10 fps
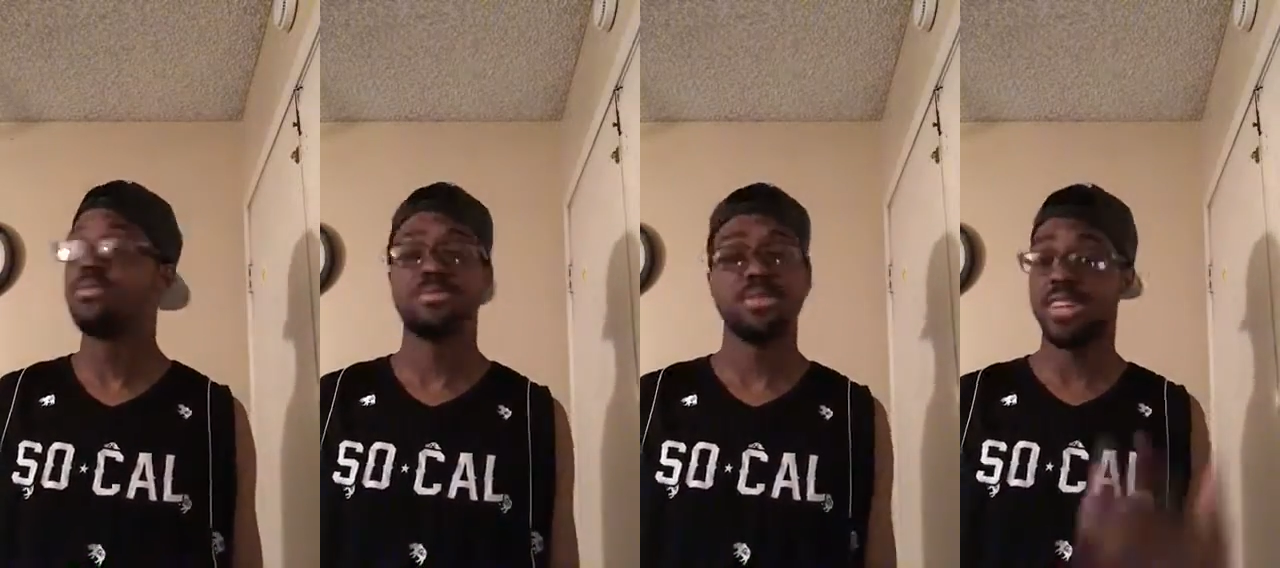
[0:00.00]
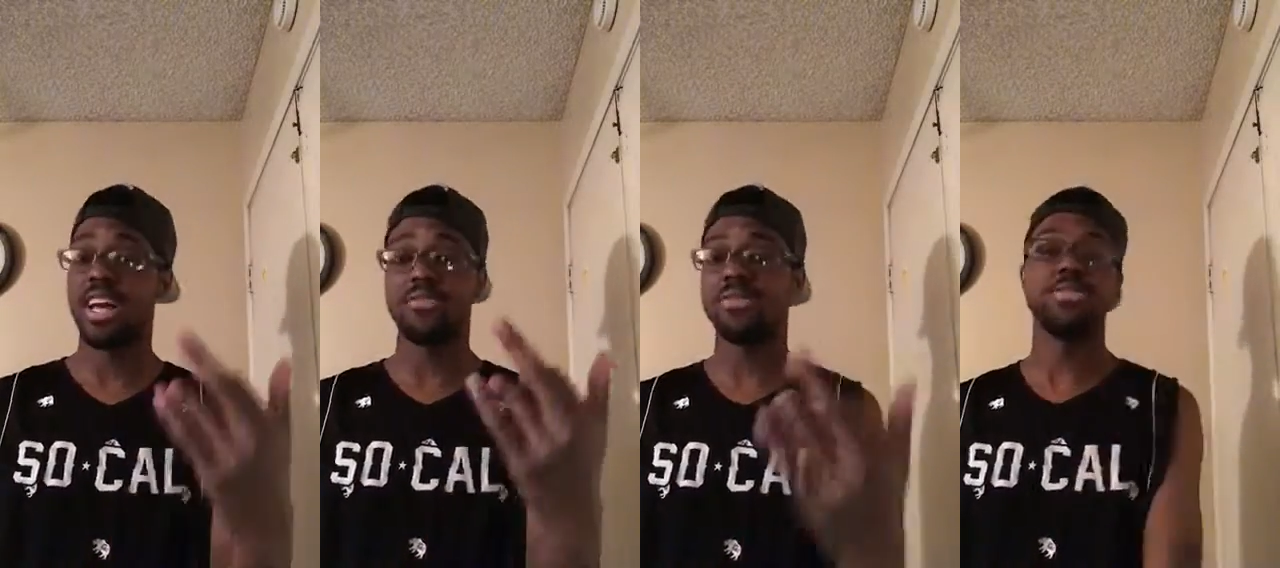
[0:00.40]
for,
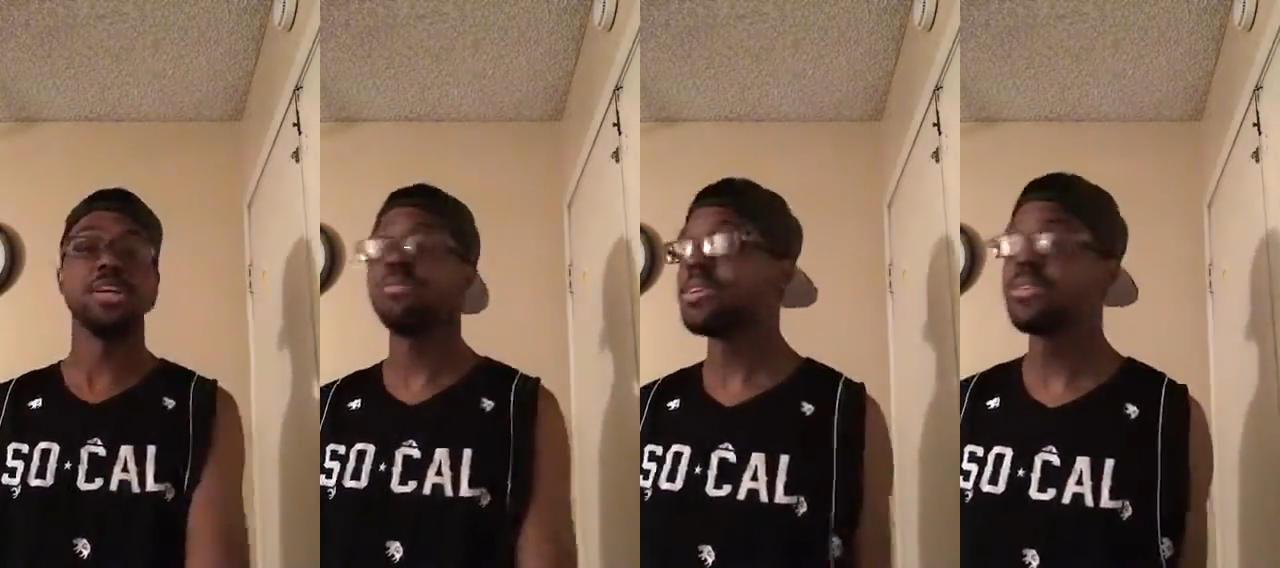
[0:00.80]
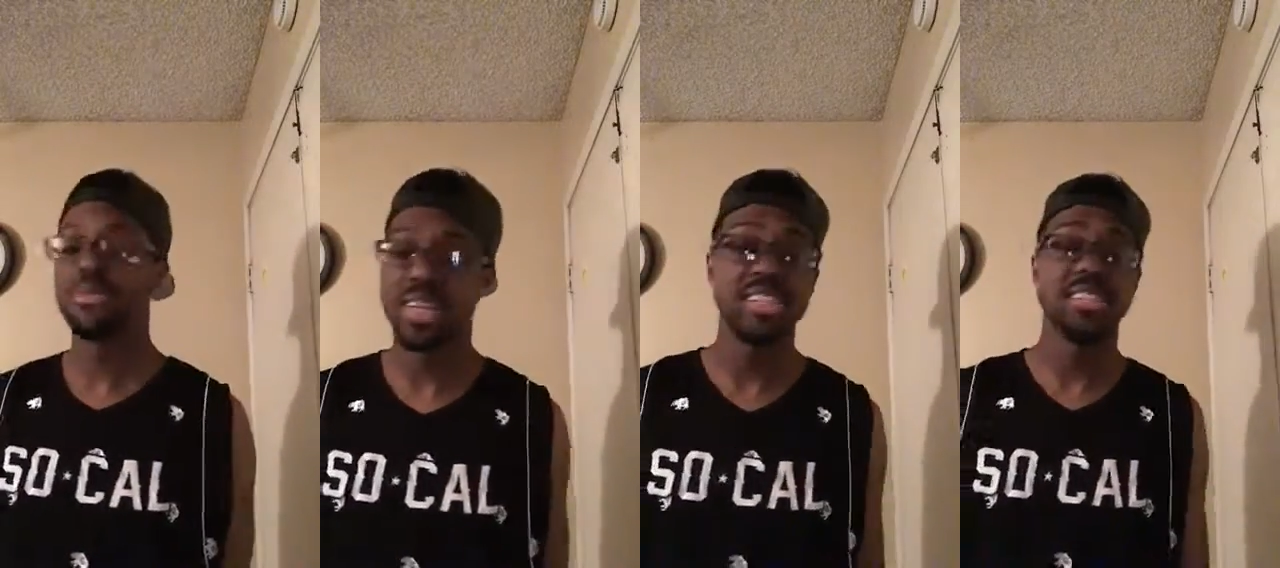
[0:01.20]
like, for some good
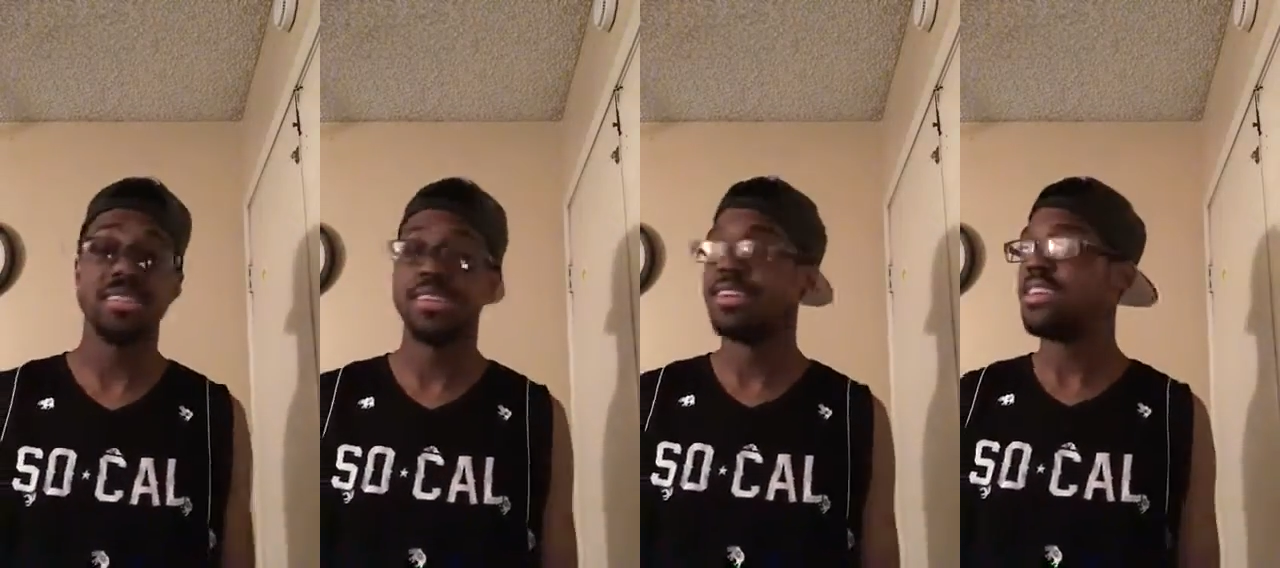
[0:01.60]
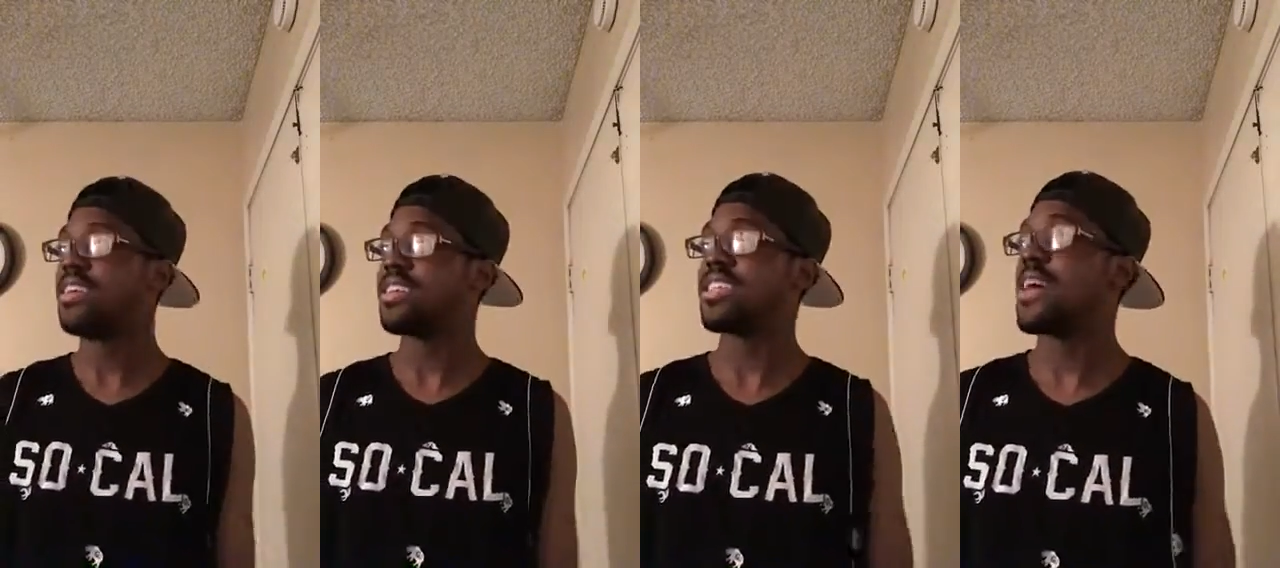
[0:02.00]
reason.
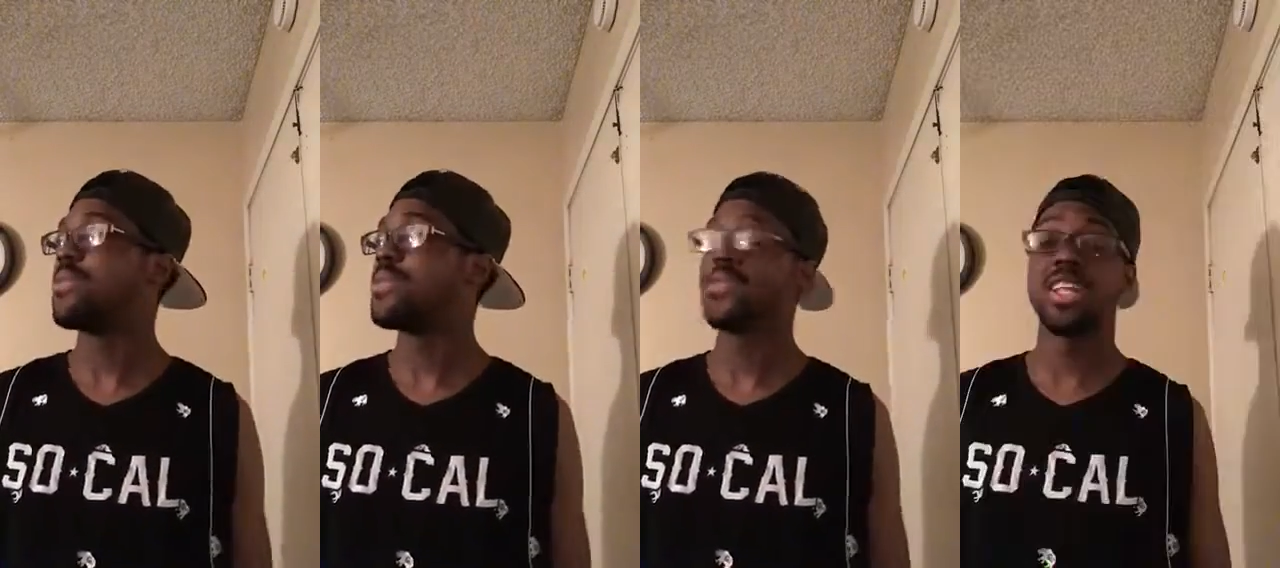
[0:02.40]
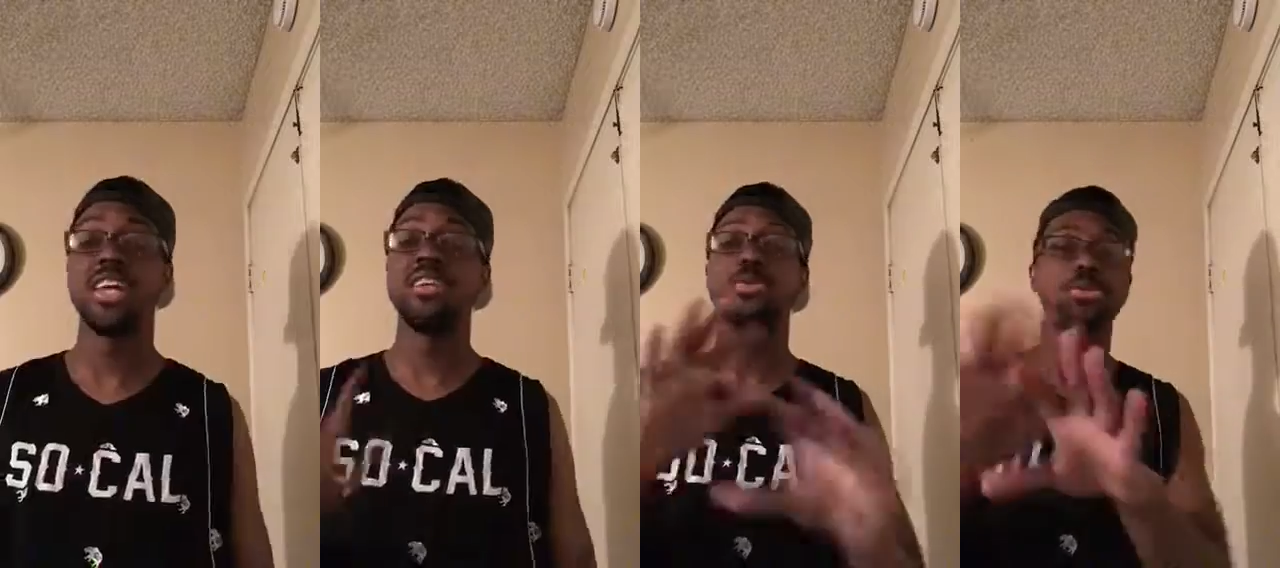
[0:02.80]
It's like one of those
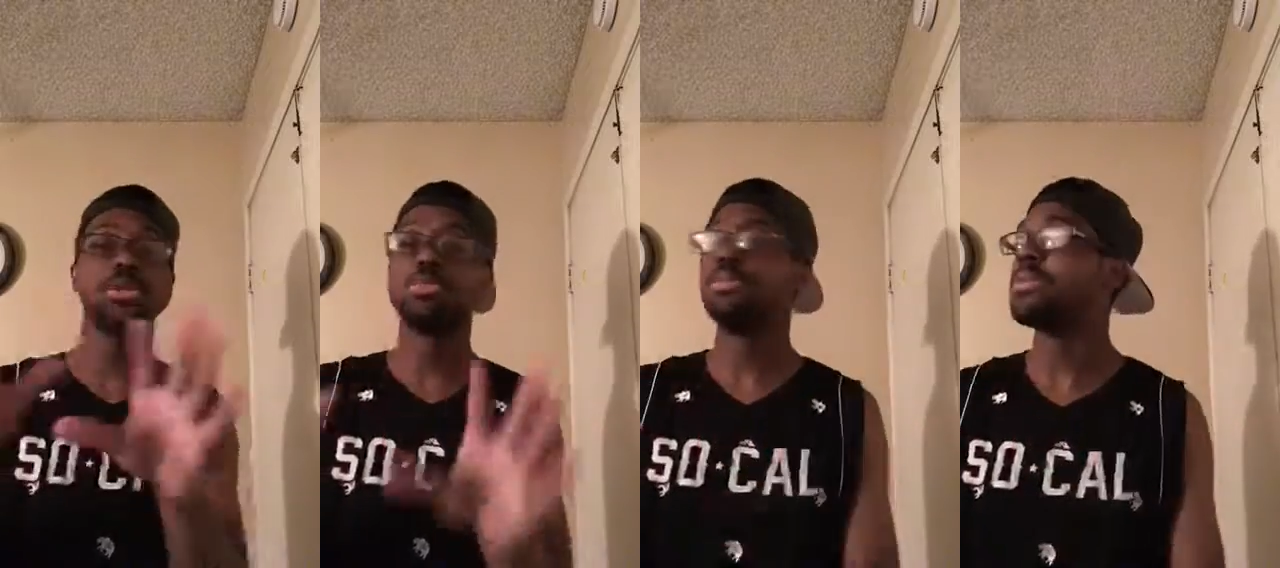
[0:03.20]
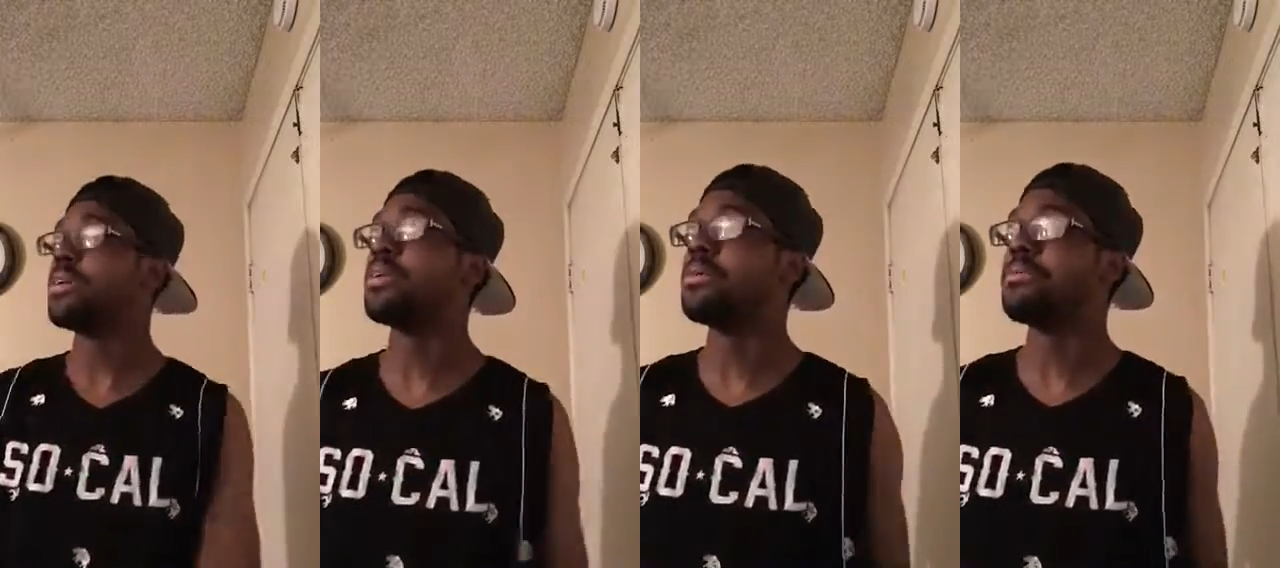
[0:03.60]
like YouTube
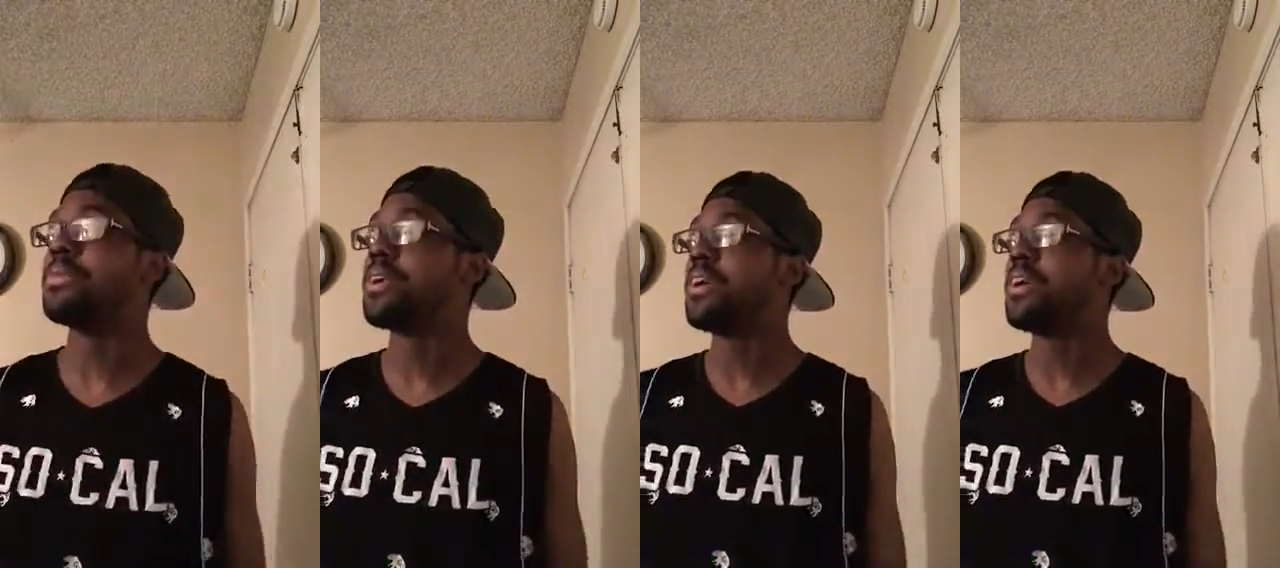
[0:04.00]
um,